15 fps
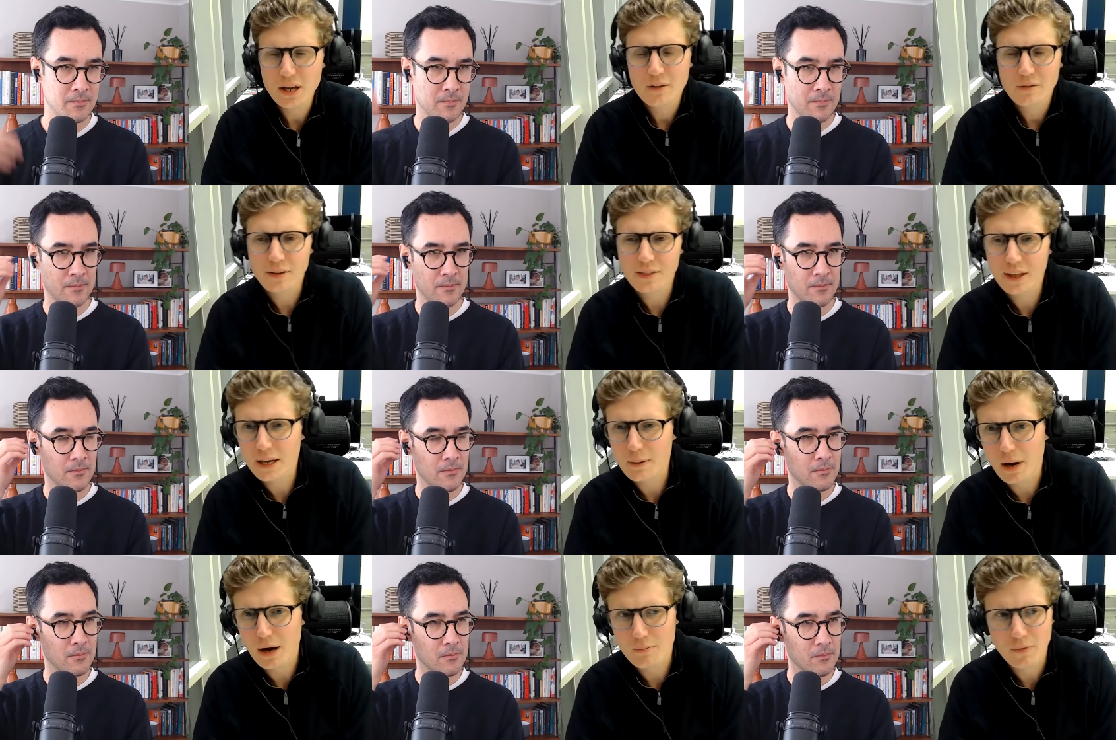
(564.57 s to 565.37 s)
Speaker 1: If you think
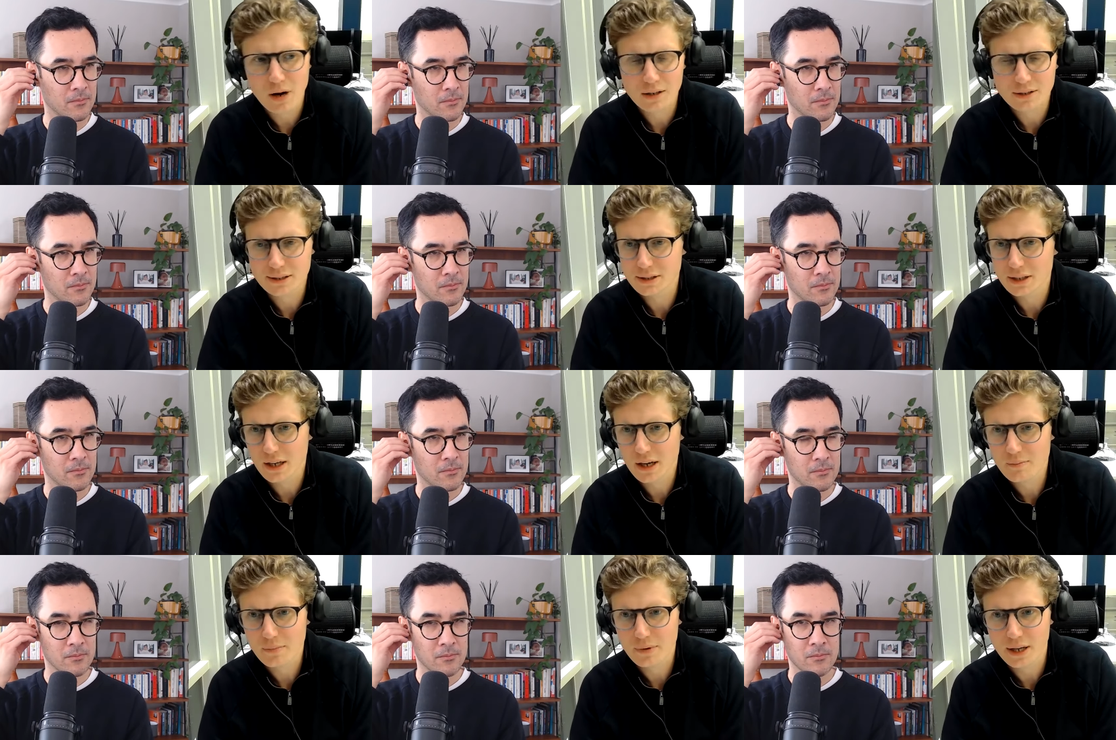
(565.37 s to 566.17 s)
about Mars as a
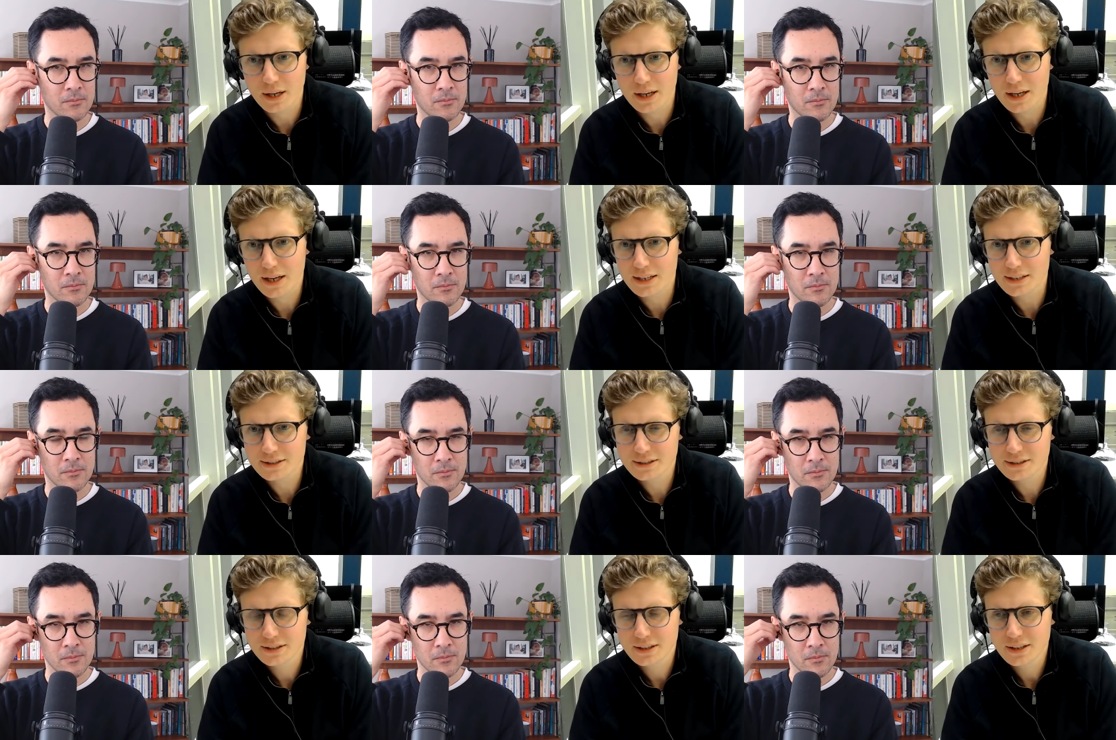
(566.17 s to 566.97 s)
company,
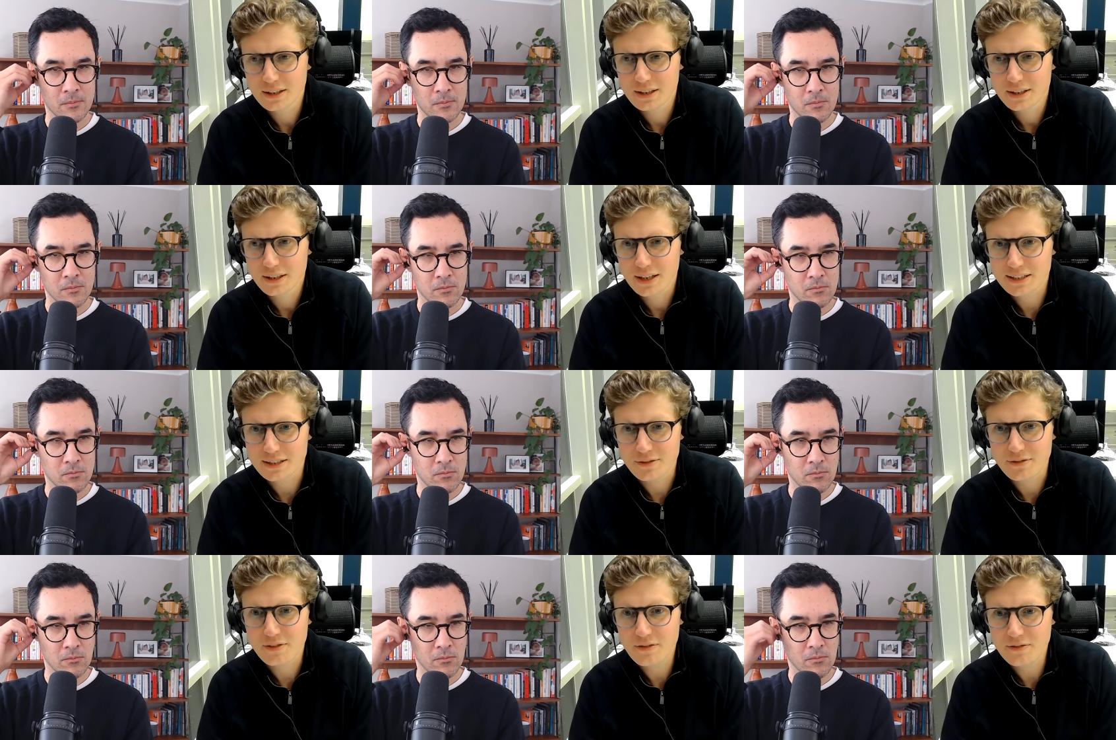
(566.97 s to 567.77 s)
it's a
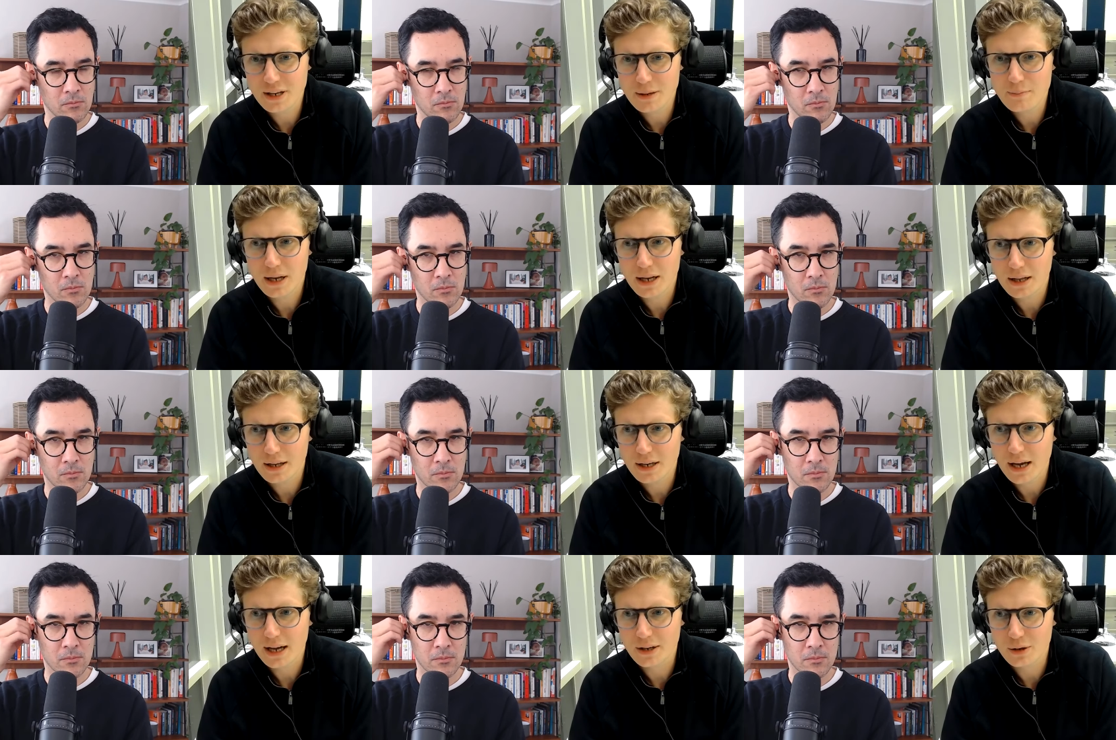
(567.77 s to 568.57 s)
50
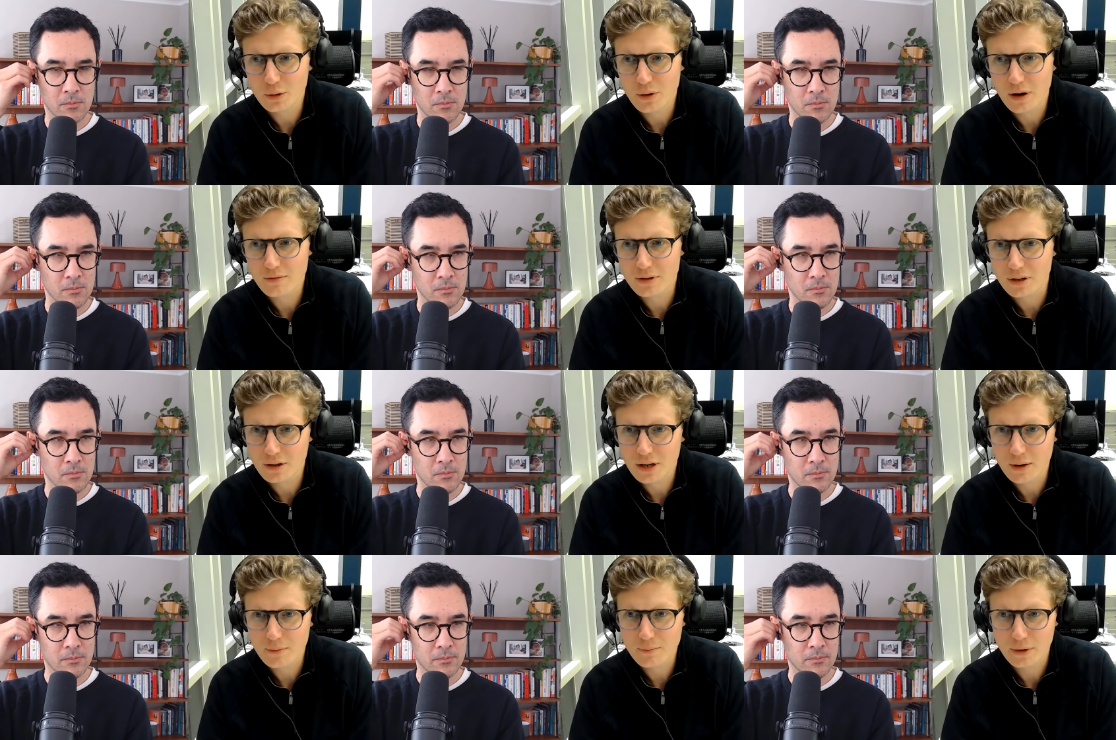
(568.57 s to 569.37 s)
billion annual revenue
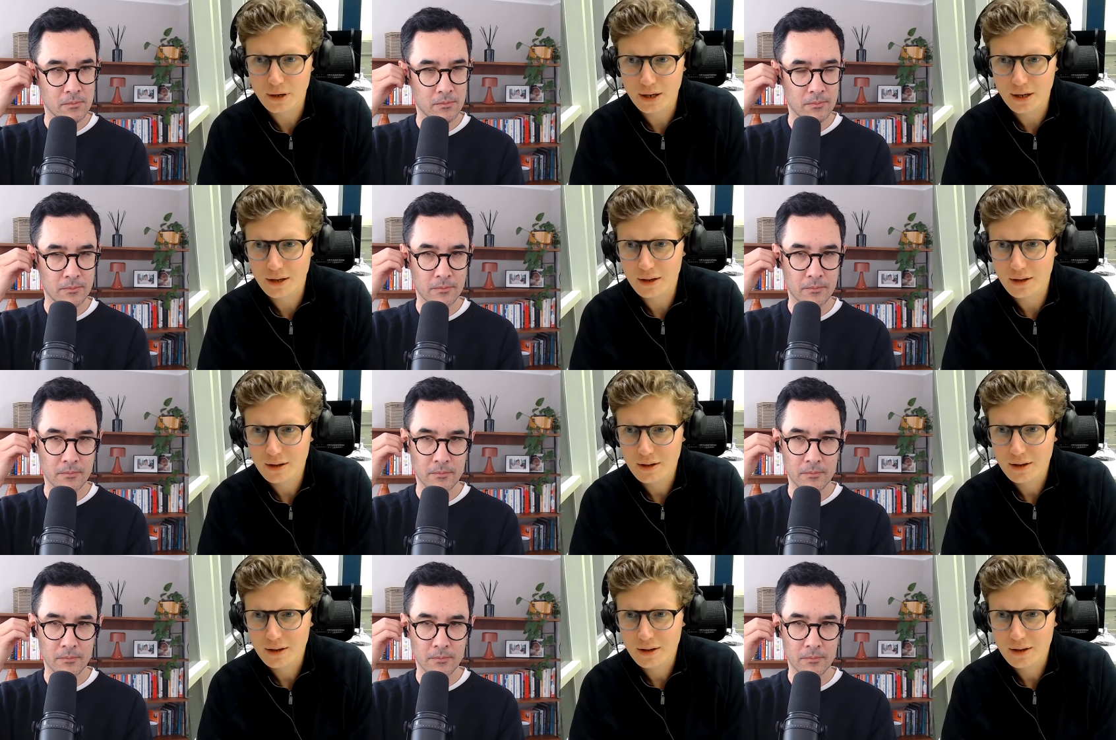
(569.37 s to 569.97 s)
company,